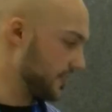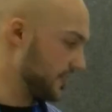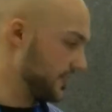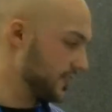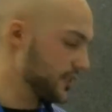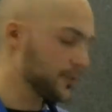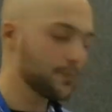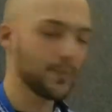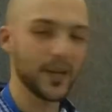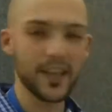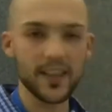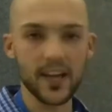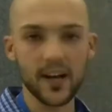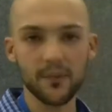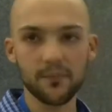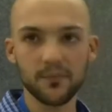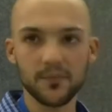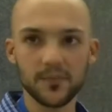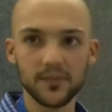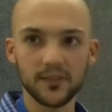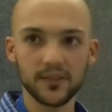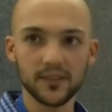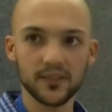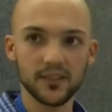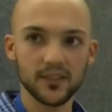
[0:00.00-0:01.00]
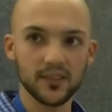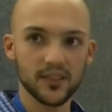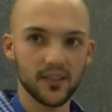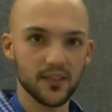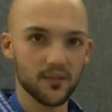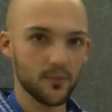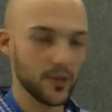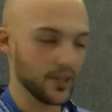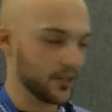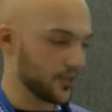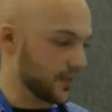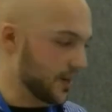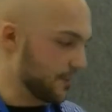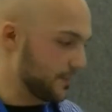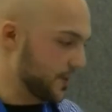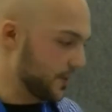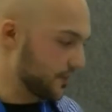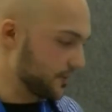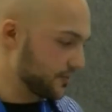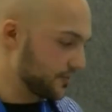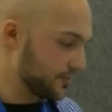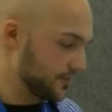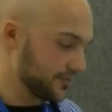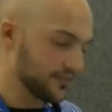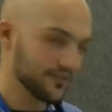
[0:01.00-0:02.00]
speed up with our
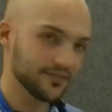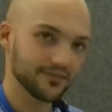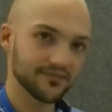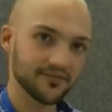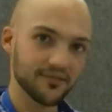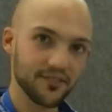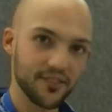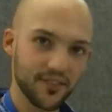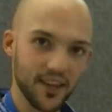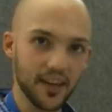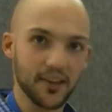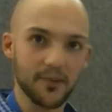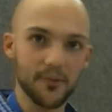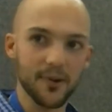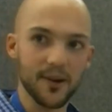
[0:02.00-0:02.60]
approach. Thank you